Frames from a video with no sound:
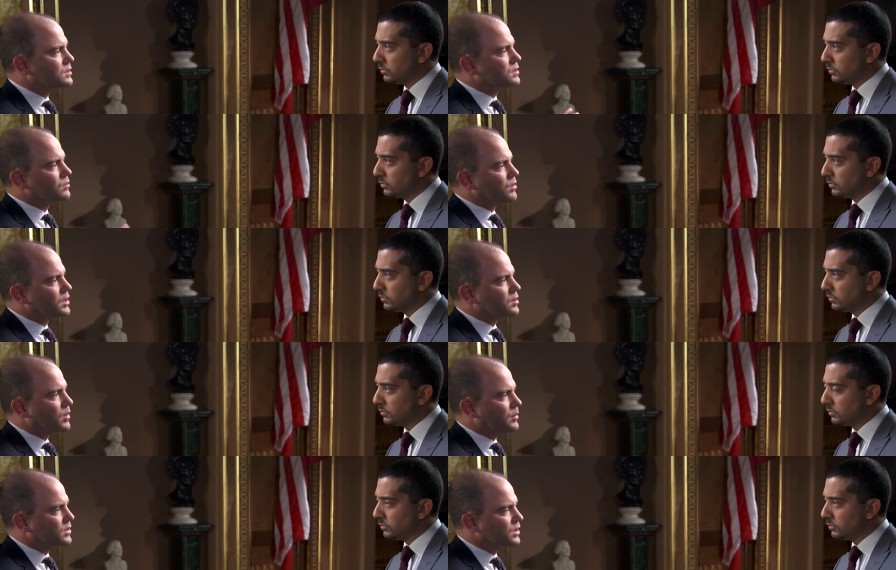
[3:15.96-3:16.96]
Speaker 1: to the Rohingya
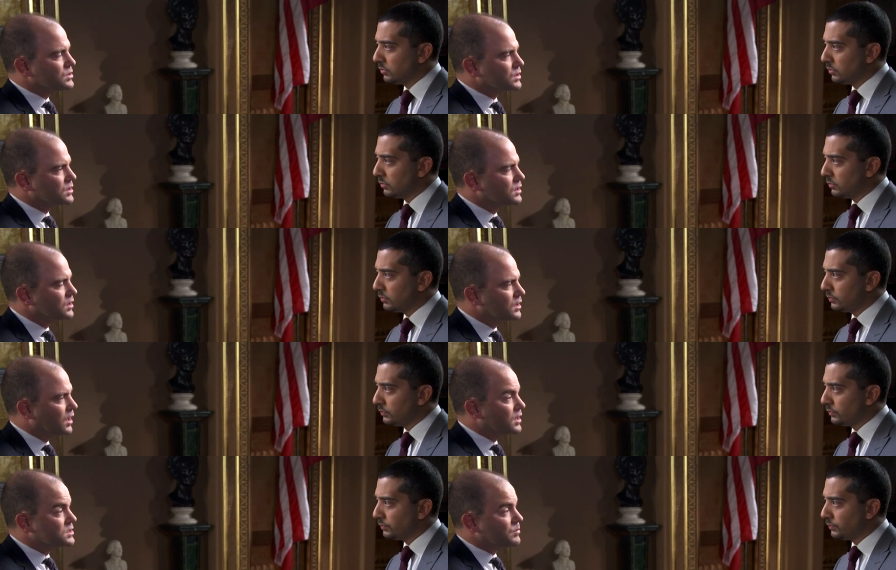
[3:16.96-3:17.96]
population
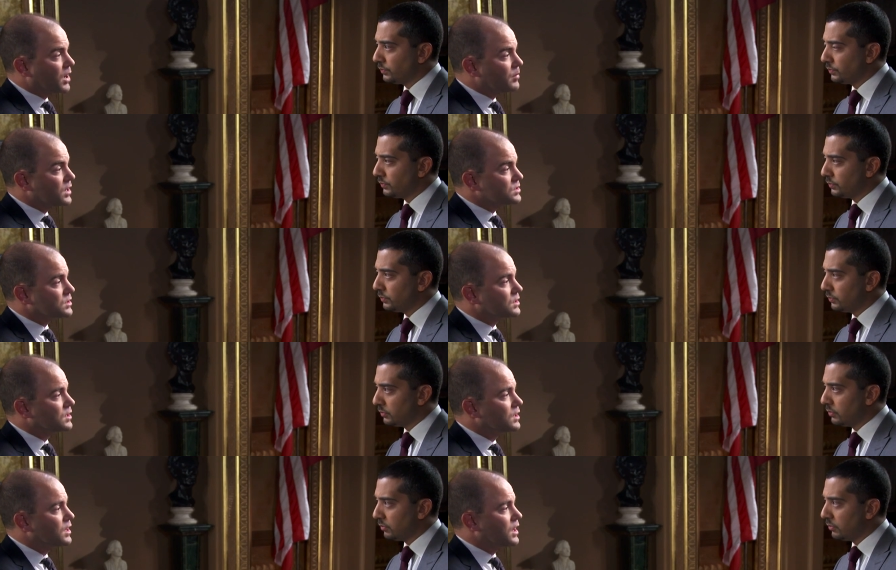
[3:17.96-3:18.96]
uh, is an abomination.
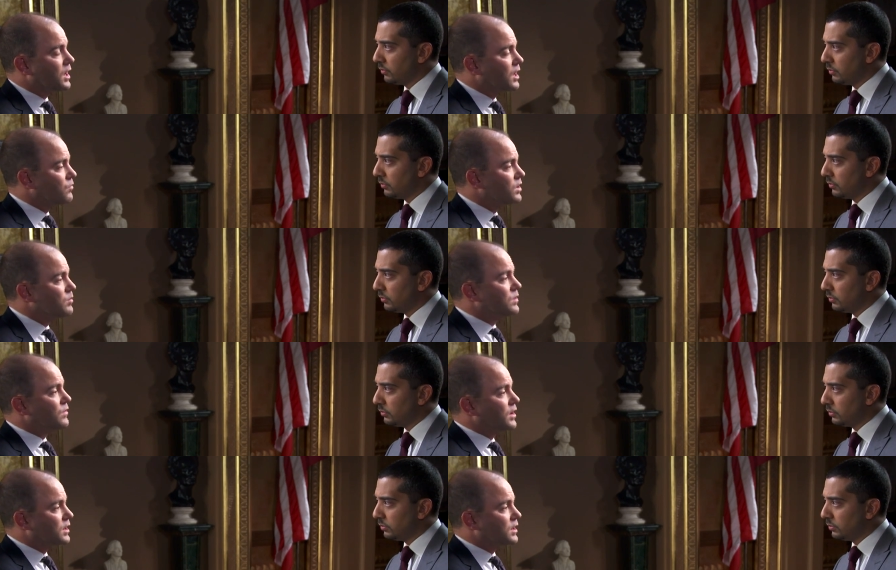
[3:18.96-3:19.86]
And, and we've been very